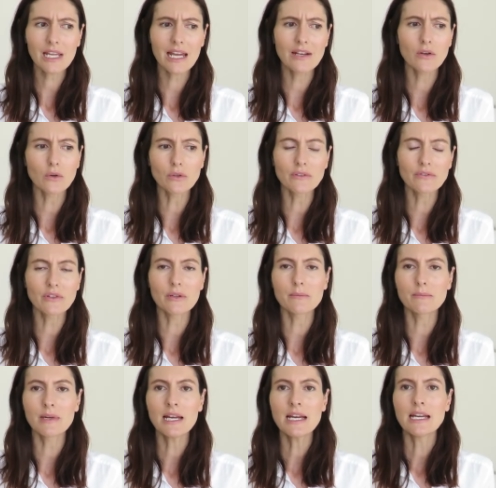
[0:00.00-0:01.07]
and all of
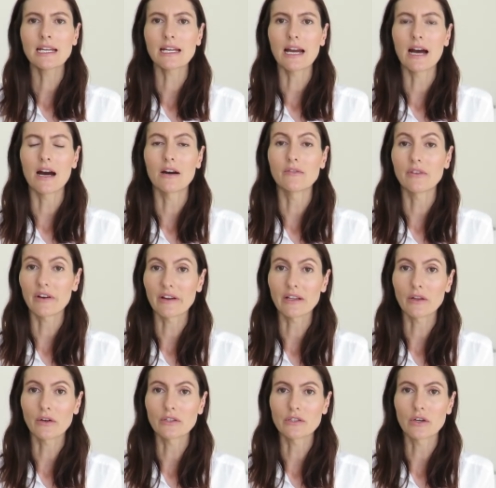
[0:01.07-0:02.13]
them are very
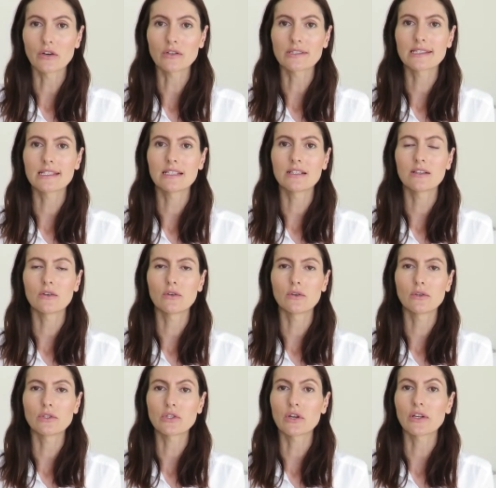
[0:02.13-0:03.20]
low toxin
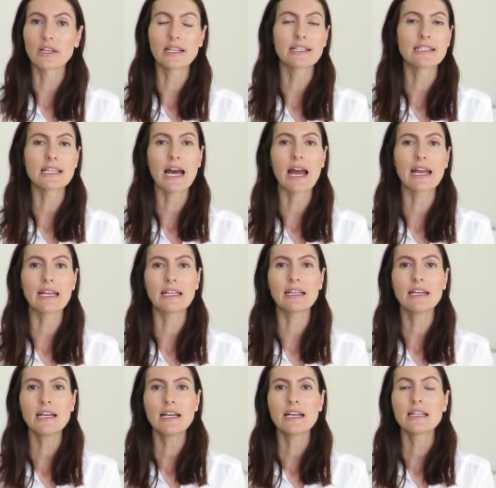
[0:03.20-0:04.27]
or don't contain
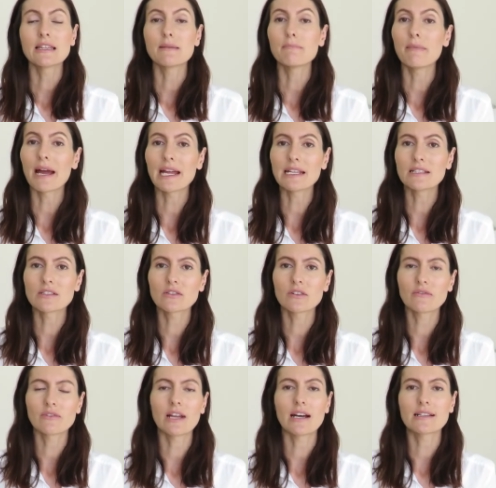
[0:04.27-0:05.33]
the main sort
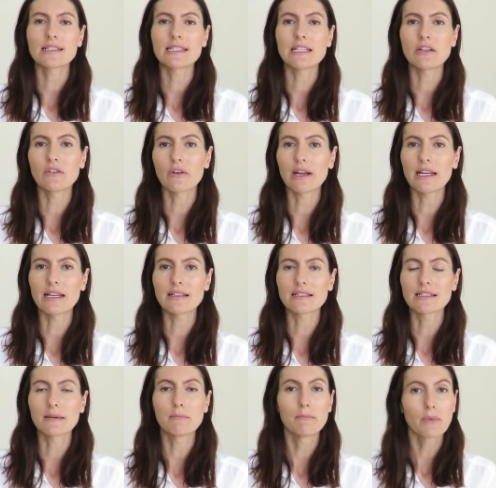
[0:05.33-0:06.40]
of nasty ingredients
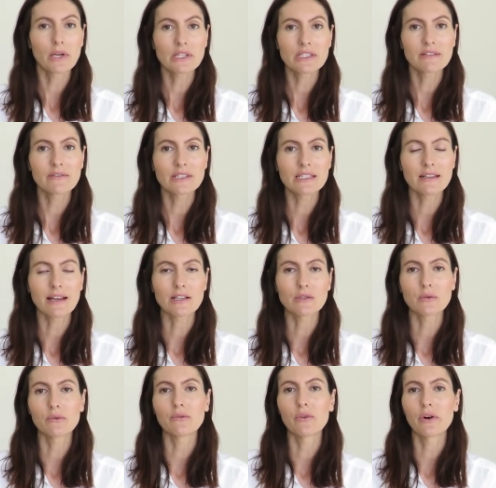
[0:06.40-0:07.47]
that most of us like
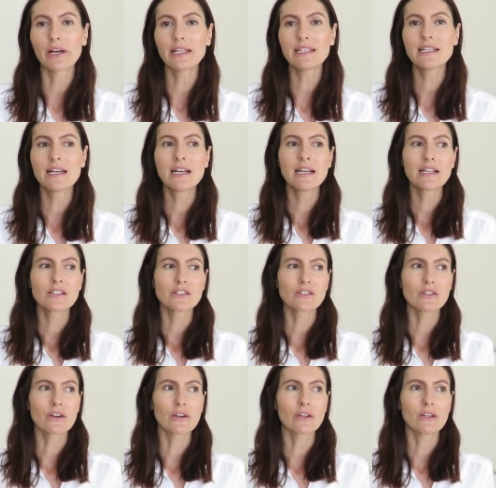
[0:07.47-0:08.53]
to avoid.
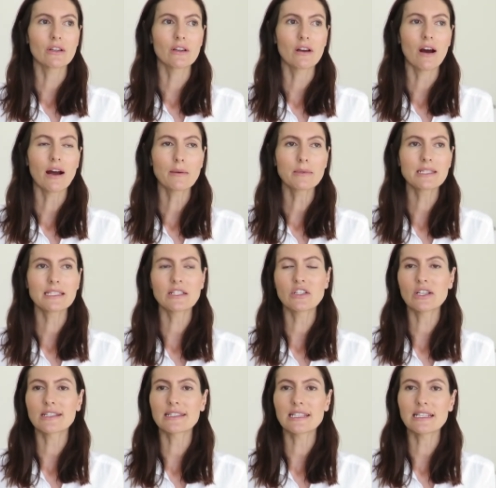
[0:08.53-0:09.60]
So I would
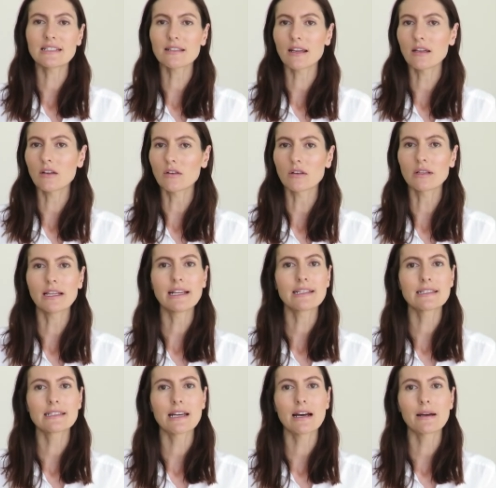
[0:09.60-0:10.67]
suggest things like your
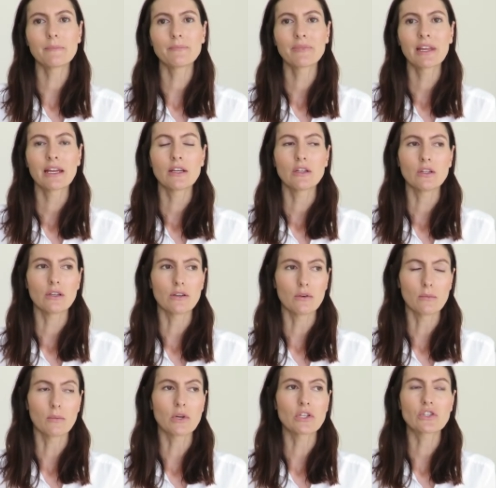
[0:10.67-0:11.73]
cleanser, your
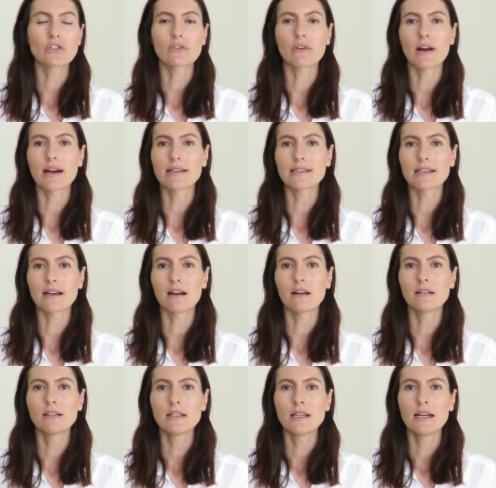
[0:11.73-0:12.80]

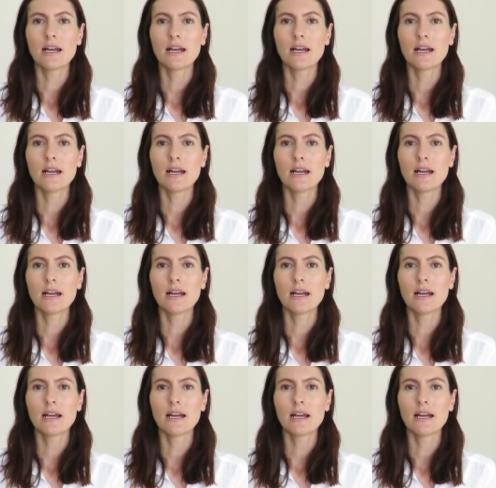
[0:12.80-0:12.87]
moisturizer,